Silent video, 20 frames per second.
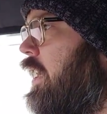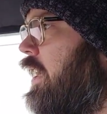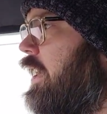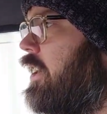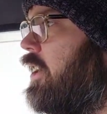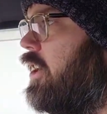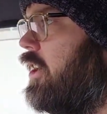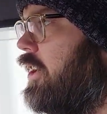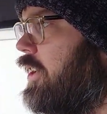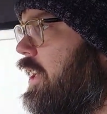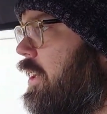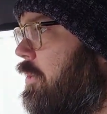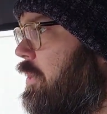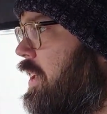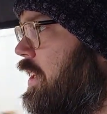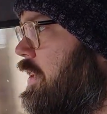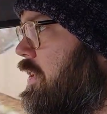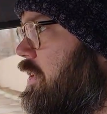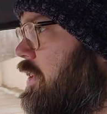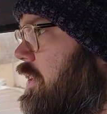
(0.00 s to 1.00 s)
and all that
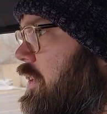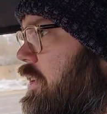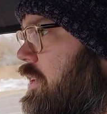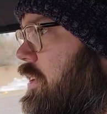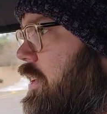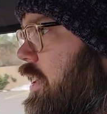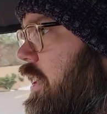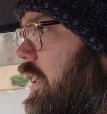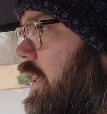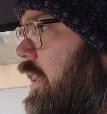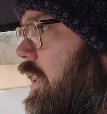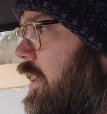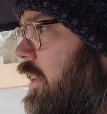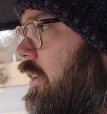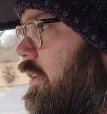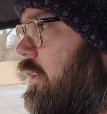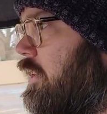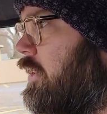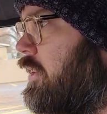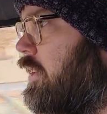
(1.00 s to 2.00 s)
means is
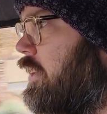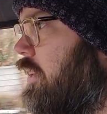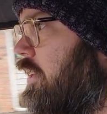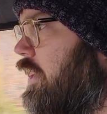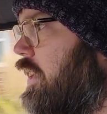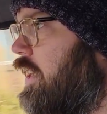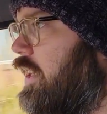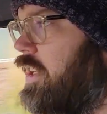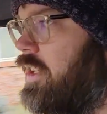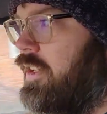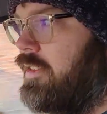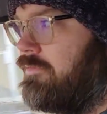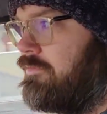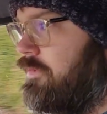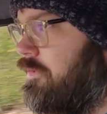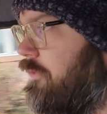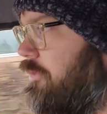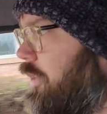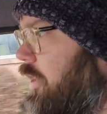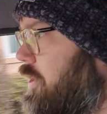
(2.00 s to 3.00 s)
it
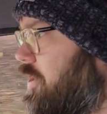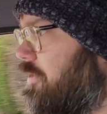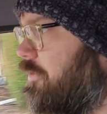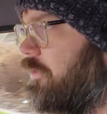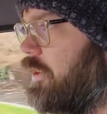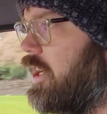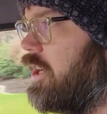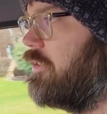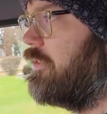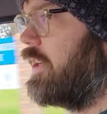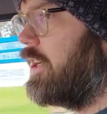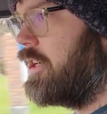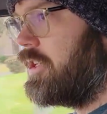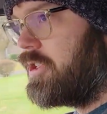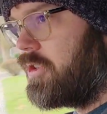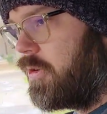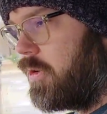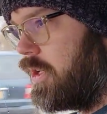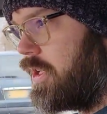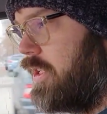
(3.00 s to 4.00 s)
feels very, very
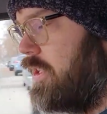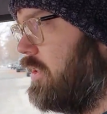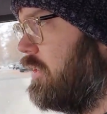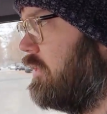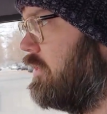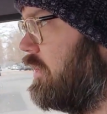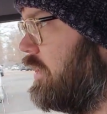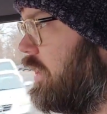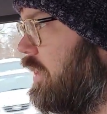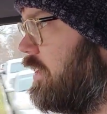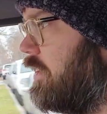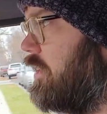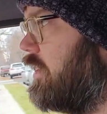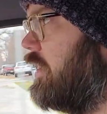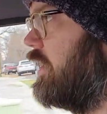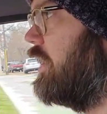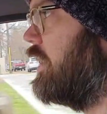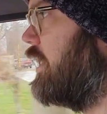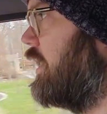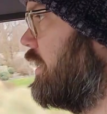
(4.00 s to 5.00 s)
torquey.
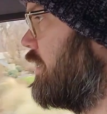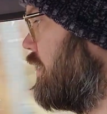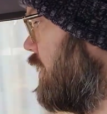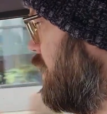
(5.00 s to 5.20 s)
It gets